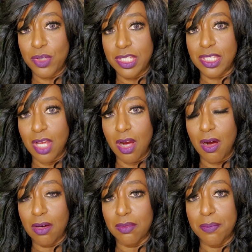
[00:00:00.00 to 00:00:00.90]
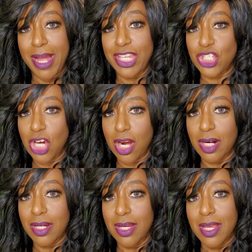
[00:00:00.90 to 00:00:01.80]
It's called My
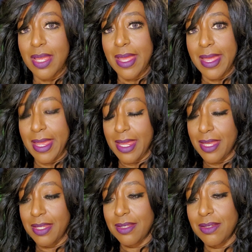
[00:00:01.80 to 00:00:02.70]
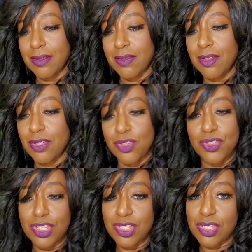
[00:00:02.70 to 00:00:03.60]
Chart, and you
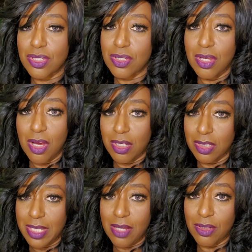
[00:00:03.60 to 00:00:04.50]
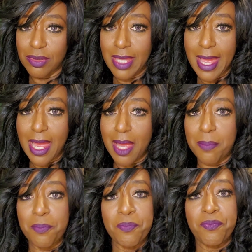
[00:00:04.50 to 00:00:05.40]
just download the app,